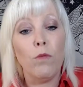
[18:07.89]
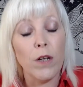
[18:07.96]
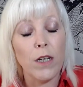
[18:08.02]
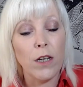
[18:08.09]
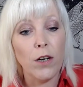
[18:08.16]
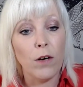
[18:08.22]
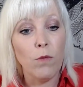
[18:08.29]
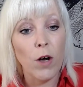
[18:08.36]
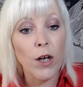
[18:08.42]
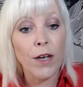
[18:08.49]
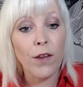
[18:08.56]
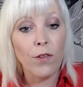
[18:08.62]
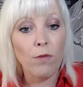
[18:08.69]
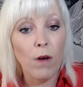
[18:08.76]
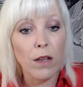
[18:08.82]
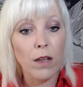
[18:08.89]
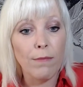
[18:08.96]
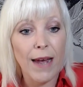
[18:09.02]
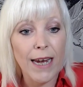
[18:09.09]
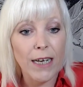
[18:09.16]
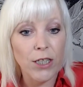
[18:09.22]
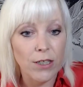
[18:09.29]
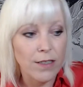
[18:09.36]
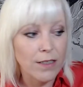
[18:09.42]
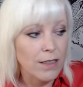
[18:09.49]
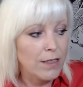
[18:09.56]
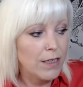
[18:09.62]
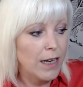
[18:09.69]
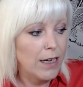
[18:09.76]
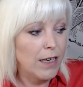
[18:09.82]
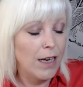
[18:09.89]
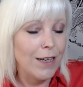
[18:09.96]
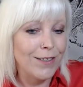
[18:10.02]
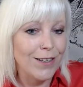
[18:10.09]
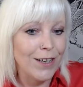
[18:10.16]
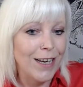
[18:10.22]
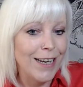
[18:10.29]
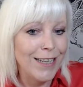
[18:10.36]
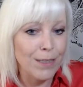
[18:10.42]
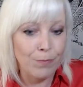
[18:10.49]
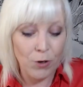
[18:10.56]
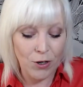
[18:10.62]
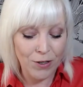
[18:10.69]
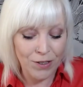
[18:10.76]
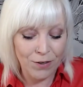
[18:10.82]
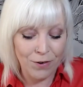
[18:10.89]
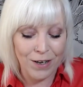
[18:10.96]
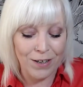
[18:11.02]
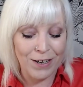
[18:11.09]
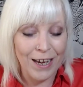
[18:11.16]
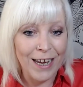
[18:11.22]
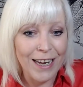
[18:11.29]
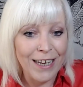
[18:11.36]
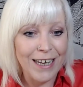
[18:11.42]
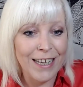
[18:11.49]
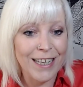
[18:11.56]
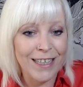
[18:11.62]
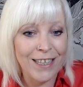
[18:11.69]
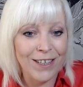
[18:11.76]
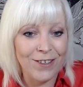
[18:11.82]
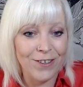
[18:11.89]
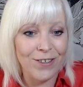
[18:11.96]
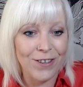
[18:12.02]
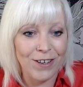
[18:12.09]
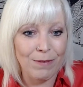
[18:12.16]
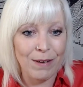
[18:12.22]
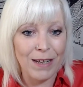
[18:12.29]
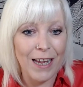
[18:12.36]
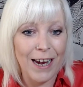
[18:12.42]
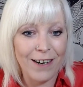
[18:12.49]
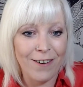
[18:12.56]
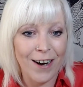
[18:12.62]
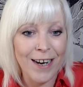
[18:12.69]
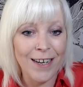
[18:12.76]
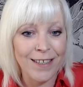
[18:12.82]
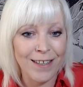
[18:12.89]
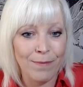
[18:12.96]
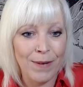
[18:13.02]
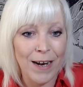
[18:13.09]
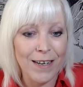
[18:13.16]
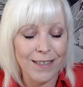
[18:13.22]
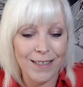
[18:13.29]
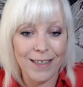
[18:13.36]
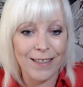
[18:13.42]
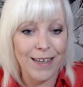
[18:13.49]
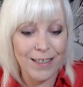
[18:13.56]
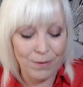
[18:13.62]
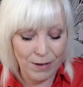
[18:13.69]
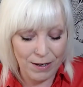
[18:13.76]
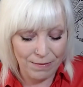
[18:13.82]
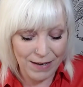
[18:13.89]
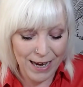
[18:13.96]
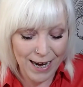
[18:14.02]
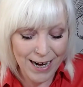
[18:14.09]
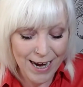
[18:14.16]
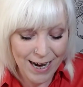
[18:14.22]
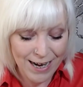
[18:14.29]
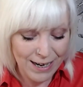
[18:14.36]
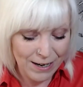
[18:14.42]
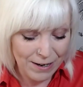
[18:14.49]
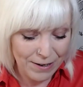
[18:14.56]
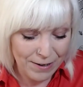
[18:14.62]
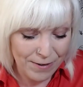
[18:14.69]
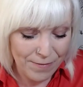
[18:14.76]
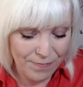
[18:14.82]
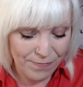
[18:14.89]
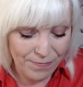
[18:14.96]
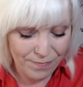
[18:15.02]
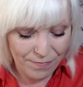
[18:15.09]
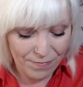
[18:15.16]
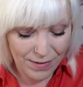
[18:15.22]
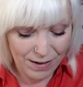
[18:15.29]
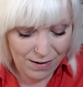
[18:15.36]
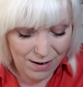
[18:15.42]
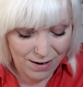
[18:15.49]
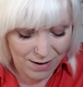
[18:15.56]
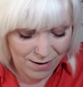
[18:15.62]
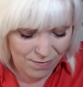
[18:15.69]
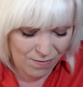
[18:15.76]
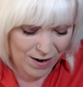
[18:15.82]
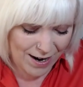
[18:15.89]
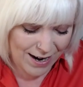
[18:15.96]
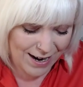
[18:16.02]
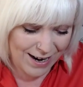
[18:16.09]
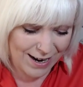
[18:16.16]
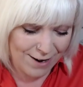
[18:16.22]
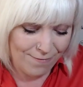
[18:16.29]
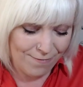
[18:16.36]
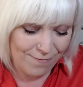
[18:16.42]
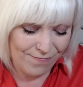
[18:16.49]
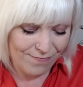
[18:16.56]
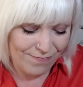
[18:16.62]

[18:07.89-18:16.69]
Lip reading: you know, working through all the majors can take years and years, but because this is just going to be like crazy, Pisces, that's what I'm getting. Oh, wow,